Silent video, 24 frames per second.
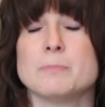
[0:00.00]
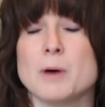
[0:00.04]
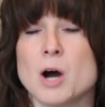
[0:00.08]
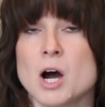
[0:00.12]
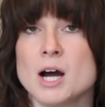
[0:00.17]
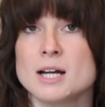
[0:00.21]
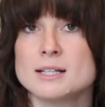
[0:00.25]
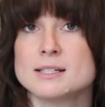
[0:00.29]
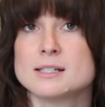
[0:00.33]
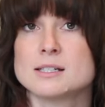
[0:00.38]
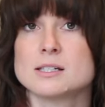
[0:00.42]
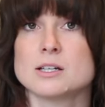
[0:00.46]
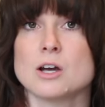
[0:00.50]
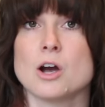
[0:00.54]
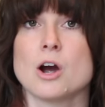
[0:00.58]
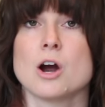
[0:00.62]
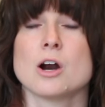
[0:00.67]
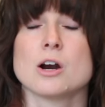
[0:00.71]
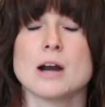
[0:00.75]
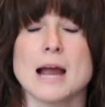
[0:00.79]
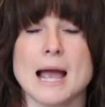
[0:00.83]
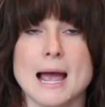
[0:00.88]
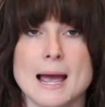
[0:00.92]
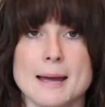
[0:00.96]
spots
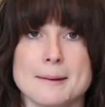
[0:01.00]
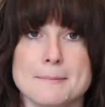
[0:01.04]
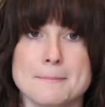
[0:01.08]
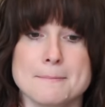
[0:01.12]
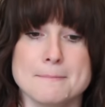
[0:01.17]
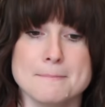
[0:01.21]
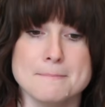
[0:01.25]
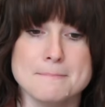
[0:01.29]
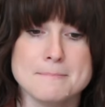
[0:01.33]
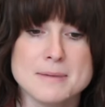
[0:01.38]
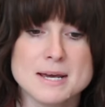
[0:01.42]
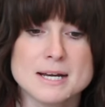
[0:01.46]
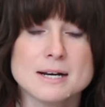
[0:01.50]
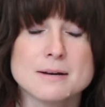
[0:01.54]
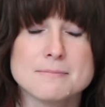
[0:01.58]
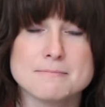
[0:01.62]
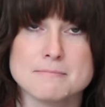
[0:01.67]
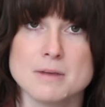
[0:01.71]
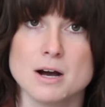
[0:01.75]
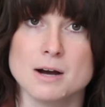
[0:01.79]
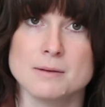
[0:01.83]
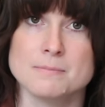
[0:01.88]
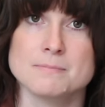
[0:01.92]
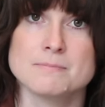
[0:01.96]
are at
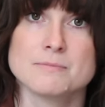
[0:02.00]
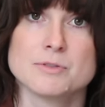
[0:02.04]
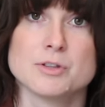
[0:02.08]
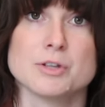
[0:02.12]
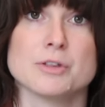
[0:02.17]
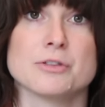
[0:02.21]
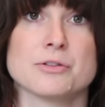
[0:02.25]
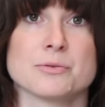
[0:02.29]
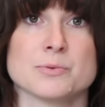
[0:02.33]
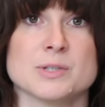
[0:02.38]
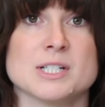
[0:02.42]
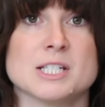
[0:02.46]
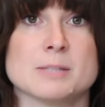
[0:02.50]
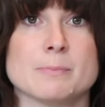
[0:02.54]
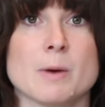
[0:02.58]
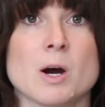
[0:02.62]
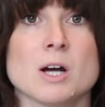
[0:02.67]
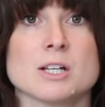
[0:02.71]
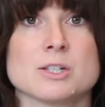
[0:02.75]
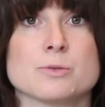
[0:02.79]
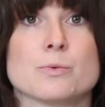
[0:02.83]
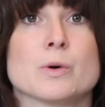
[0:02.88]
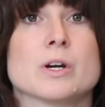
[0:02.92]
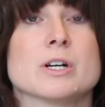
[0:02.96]
minimum the three
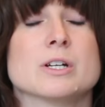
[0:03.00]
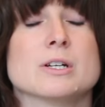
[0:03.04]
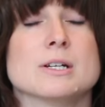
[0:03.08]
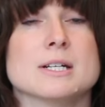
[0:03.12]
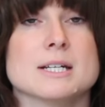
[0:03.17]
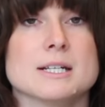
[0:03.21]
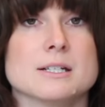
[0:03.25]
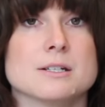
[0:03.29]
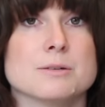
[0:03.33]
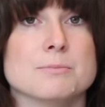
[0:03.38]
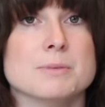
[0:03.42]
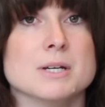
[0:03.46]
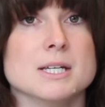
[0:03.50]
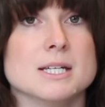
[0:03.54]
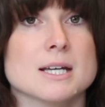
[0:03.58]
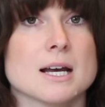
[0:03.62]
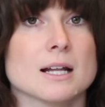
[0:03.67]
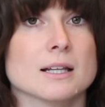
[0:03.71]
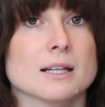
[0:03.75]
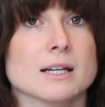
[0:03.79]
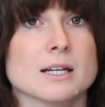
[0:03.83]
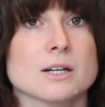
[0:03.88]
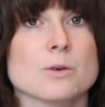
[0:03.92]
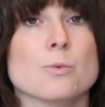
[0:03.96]
spots where you need to be
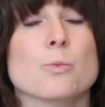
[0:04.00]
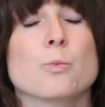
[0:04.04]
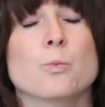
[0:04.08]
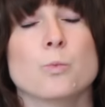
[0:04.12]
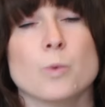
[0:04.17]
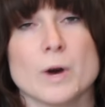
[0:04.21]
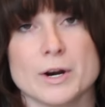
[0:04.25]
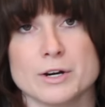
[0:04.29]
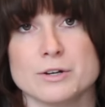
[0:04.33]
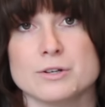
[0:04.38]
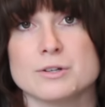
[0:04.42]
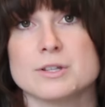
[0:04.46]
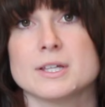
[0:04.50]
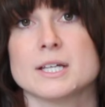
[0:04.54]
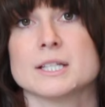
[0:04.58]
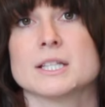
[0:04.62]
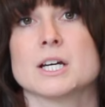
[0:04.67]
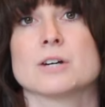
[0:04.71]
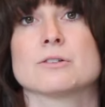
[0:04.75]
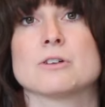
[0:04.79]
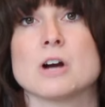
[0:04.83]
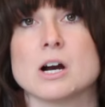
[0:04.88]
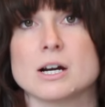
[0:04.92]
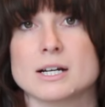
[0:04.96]
yelling where you think
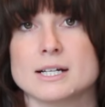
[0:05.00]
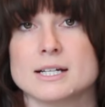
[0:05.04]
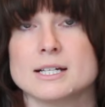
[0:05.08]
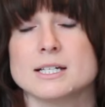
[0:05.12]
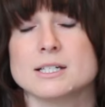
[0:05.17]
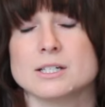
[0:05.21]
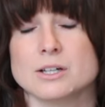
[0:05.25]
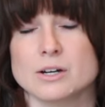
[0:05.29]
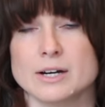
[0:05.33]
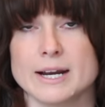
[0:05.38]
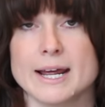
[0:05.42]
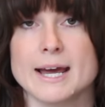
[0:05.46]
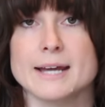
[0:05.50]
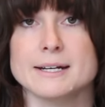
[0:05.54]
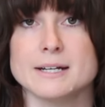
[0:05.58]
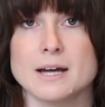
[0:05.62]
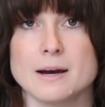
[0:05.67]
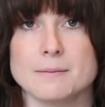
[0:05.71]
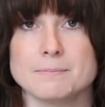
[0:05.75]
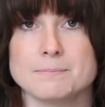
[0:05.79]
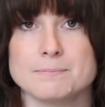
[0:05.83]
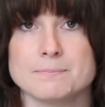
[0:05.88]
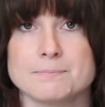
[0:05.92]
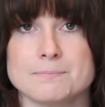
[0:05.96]
that rock is gonna end
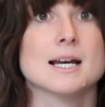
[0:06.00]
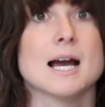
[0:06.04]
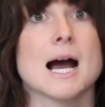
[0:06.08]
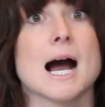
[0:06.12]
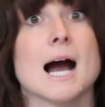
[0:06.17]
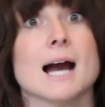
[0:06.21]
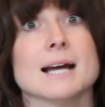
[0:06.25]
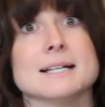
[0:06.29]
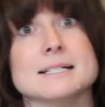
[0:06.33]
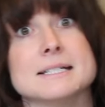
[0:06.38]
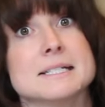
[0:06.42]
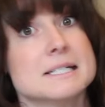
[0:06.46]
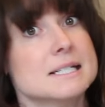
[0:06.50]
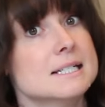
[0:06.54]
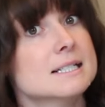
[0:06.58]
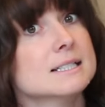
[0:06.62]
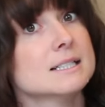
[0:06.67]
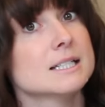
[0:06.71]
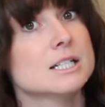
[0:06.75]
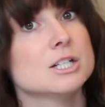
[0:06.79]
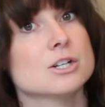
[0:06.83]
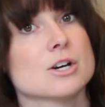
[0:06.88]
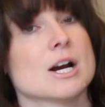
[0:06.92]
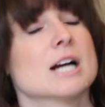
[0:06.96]
up.
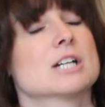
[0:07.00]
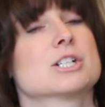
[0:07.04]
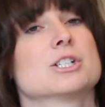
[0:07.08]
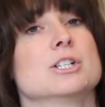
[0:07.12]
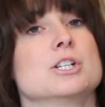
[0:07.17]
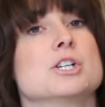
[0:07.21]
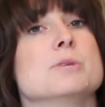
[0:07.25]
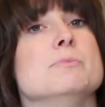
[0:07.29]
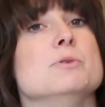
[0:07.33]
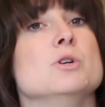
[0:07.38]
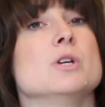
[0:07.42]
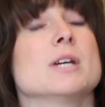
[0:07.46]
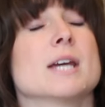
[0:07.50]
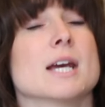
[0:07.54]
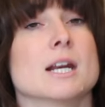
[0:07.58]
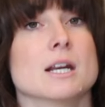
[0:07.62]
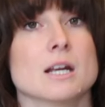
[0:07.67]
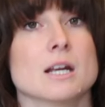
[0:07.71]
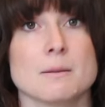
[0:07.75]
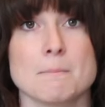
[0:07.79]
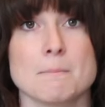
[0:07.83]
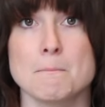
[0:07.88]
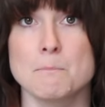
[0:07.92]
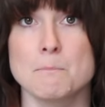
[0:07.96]
Ideally, you're actually
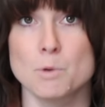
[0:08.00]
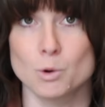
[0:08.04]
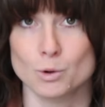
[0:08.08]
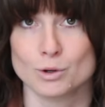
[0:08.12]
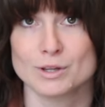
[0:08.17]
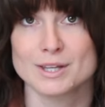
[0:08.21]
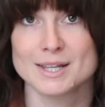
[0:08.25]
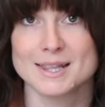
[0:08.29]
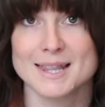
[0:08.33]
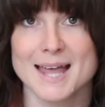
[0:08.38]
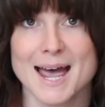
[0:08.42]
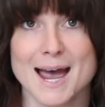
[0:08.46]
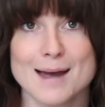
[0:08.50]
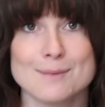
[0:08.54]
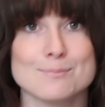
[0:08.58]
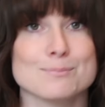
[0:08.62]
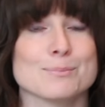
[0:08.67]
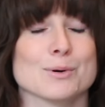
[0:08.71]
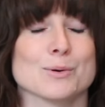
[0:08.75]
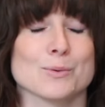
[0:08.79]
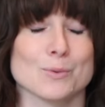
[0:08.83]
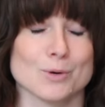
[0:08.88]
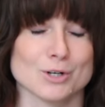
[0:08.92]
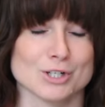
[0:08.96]
communicating more than that,
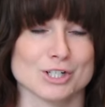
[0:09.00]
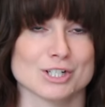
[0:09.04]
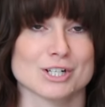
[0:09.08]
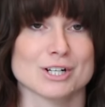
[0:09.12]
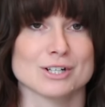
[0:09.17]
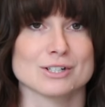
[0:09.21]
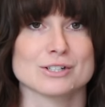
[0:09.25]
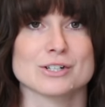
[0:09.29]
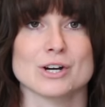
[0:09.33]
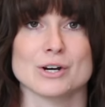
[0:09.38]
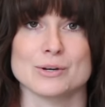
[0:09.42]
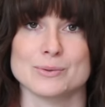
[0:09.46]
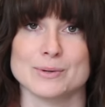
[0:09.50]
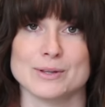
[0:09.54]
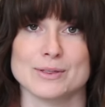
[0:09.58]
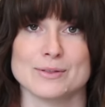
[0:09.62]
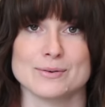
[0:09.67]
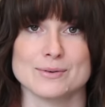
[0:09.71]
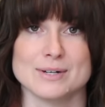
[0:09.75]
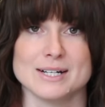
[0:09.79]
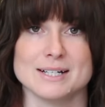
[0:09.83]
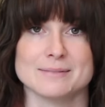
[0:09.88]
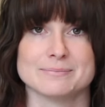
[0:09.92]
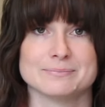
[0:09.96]
but we're just gonna start with
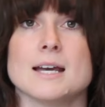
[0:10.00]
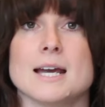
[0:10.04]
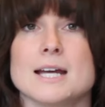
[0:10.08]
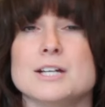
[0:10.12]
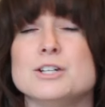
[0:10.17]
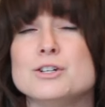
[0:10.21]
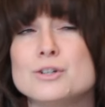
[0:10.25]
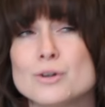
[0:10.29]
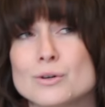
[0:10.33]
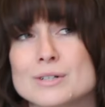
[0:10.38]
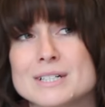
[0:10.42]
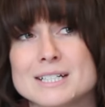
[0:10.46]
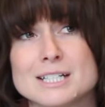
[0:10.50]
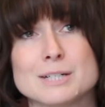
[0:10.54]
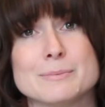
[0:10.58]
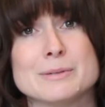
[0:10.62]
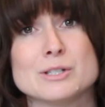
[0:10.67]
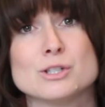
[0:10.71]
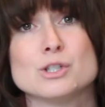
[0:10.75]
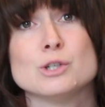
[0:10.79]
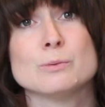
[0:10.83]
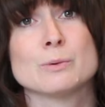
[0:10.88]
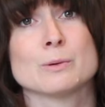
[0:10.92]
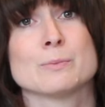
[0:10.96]
three. And you don't need to be
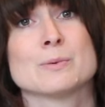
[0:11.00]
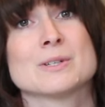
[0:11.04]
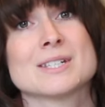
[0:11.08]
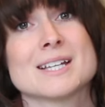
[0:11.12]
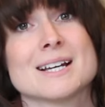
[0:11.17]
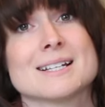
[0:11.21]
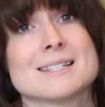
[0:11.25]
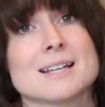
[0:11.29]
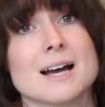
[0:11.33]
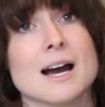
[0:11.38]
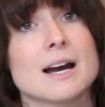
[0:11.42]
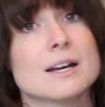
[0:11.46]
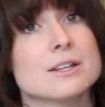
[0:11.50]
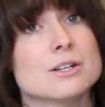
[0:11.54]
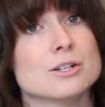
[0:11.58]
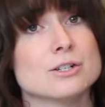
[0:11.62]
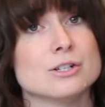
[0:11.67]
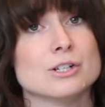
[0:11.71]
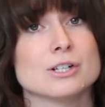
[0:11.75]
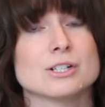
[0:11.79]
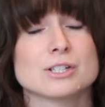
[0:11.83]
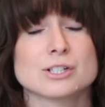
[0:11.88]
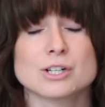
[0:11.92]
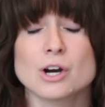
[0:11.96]
super precise either.
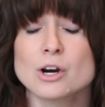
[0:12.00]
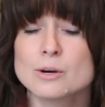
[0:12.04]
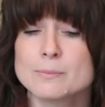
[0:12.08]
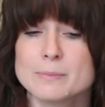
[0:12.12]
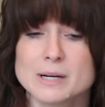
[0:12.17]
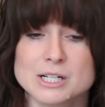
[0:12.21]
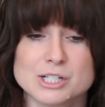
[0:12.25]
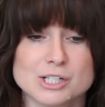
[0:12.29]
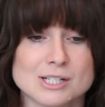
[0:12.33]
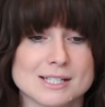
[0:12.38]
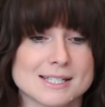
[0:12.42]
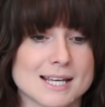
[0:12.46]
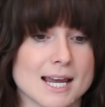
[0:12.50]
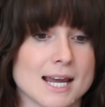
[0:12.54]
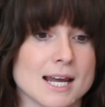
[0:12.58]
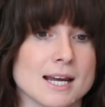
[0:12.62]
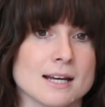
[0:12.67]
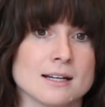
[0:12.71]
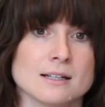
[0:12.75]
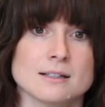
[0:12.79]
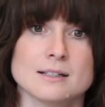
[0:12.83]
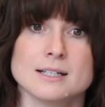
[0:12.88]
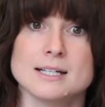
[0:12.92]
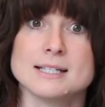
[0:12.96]
You can start by just
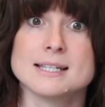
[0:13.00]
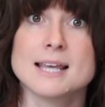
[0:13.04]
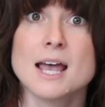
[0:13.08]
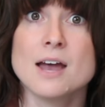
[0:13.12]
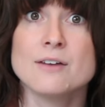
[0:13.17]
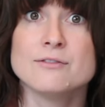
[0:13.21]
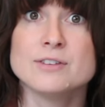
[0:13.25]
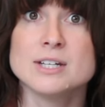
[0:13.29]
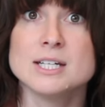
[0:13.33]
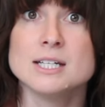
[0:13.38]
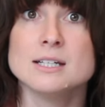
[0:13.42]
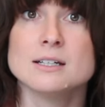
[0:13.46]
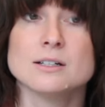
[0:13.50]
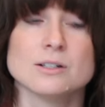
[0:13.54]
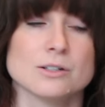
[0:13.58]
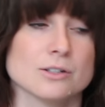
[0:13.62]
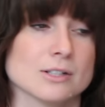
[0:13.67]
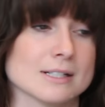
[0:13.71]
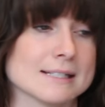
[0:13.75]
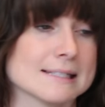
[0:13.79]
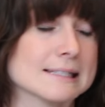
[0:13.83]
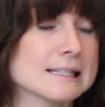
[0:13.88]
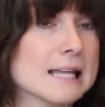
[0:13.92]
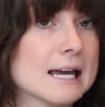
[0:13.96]
saying it's heavy
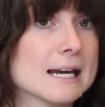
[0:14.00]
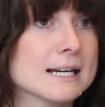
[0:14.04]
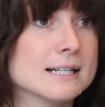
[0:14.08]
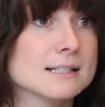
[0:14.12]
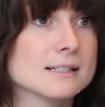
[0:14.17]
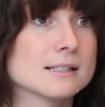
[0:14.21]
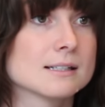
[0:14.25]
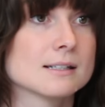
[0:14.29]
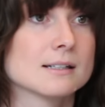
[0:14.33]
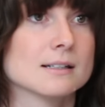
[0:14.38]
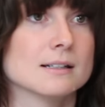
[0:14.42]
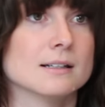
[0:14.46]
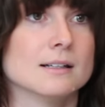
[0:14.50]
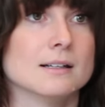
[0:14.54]
or it's light,